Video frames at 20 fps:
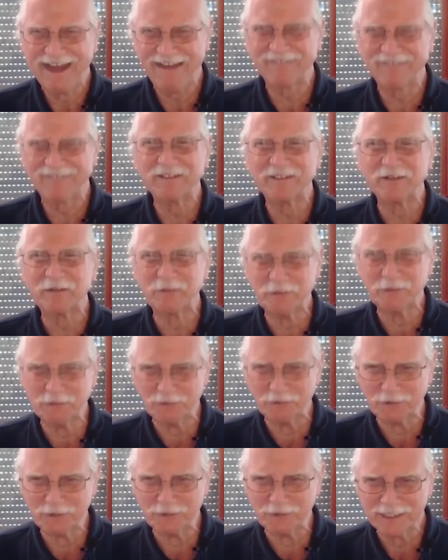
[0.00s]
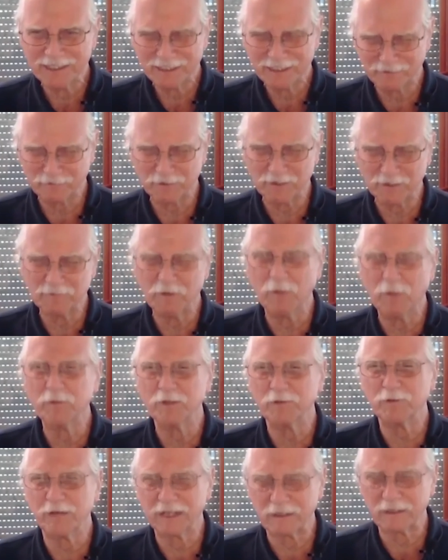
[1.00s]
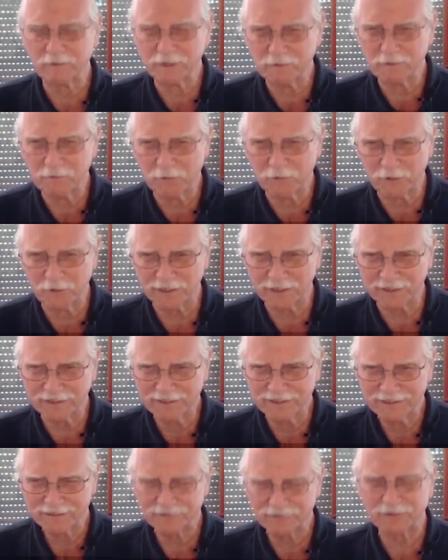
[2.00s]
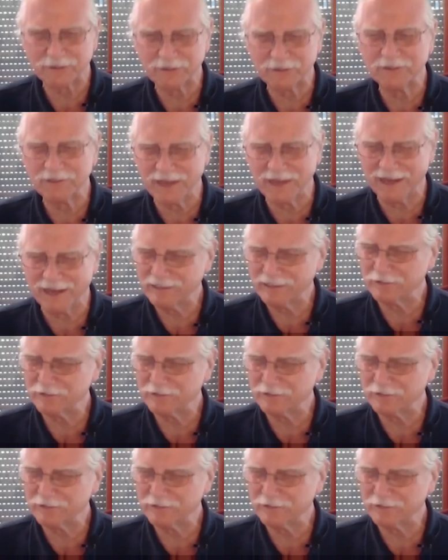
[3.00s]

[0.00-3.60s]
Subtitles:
How can you lose if from the moment you wake up in the morning, you're turned on,